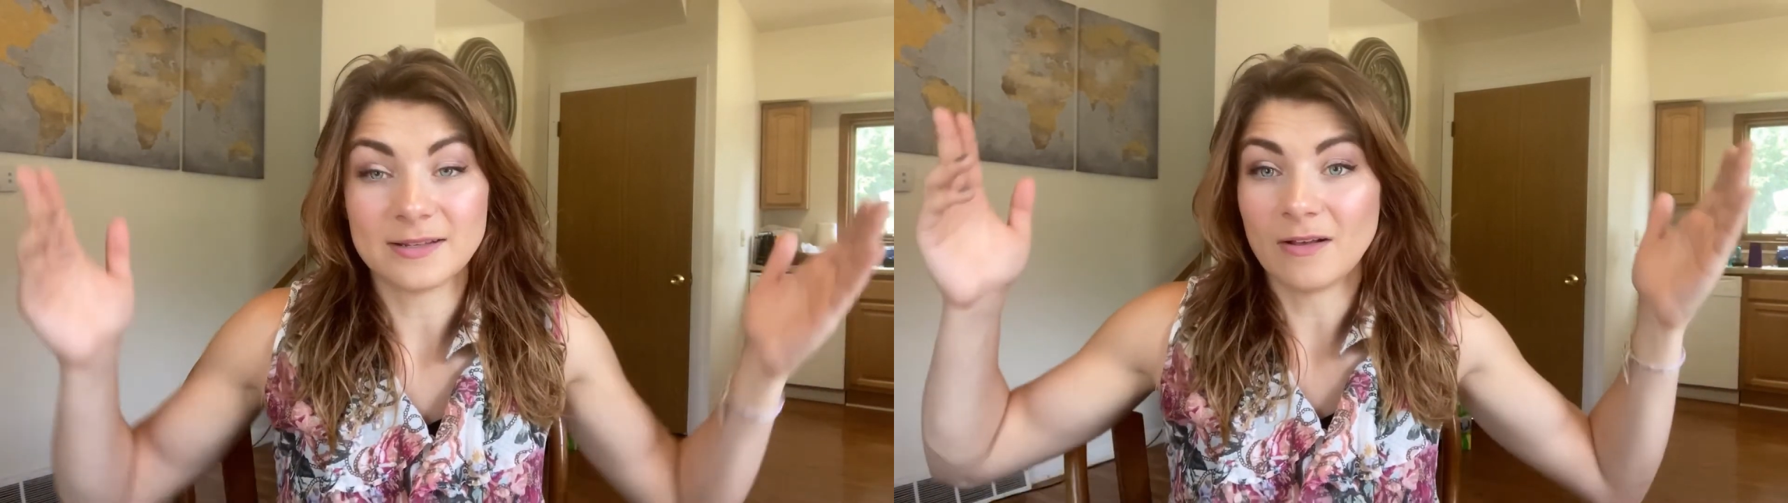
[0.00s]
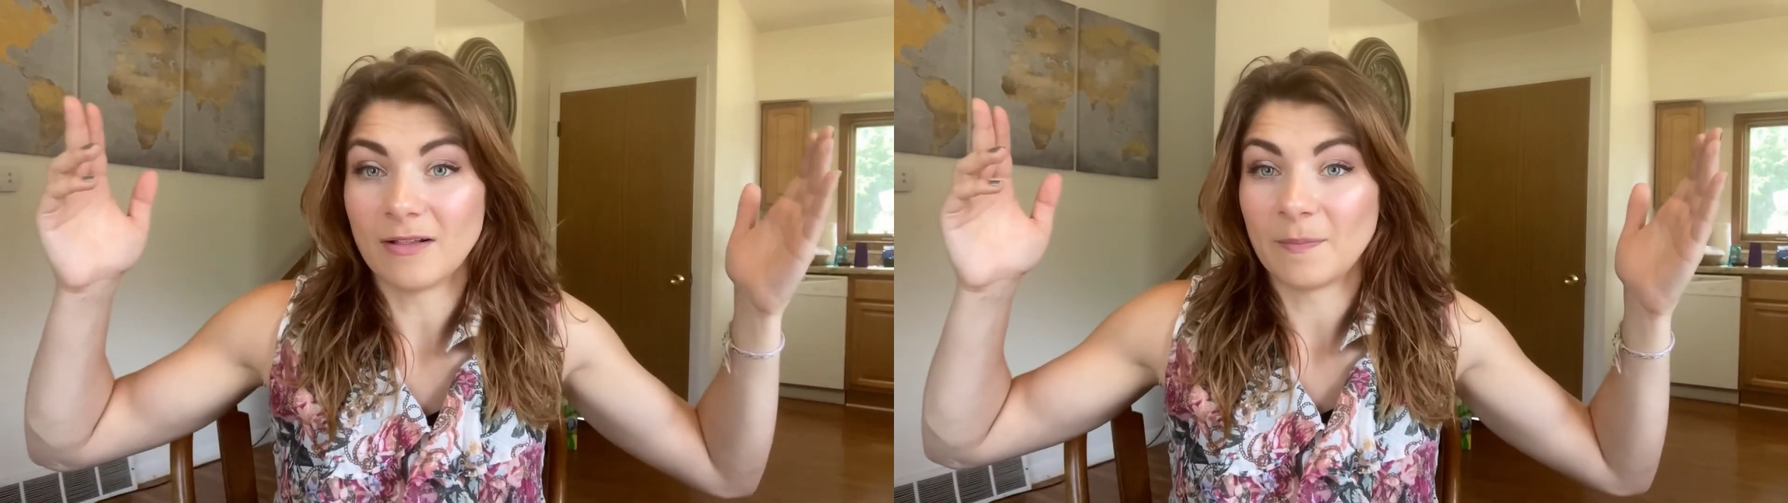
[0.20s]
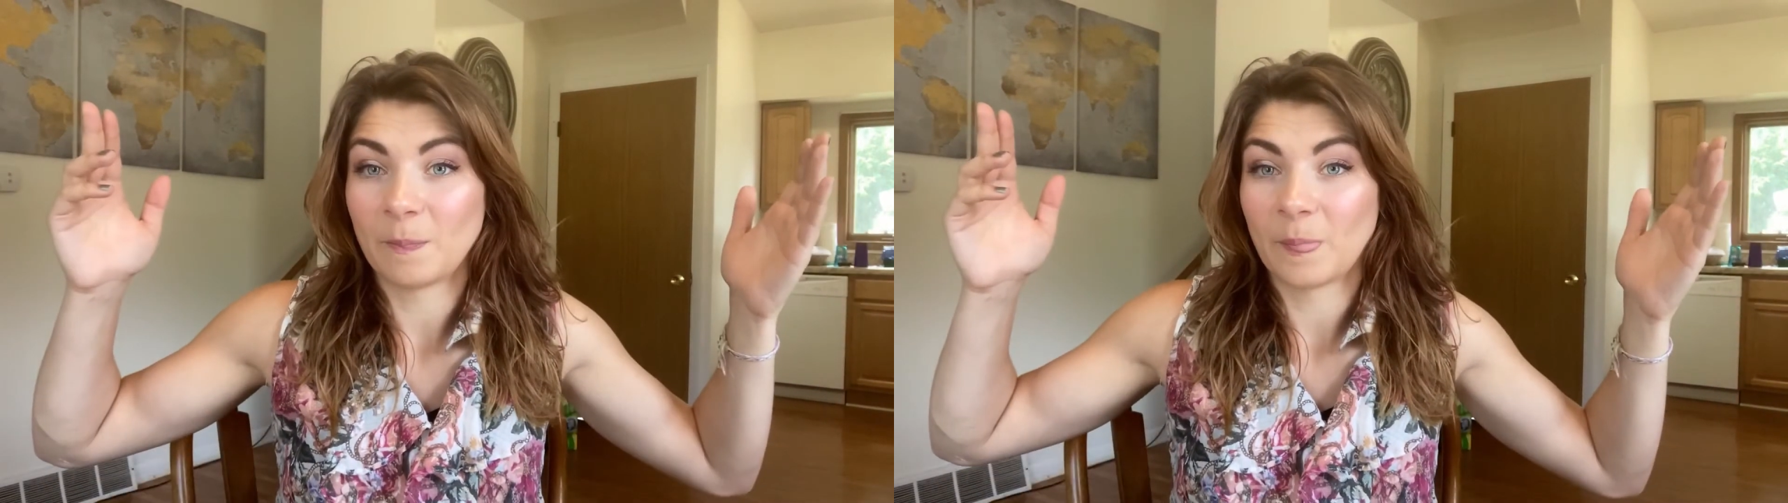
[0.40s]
is all.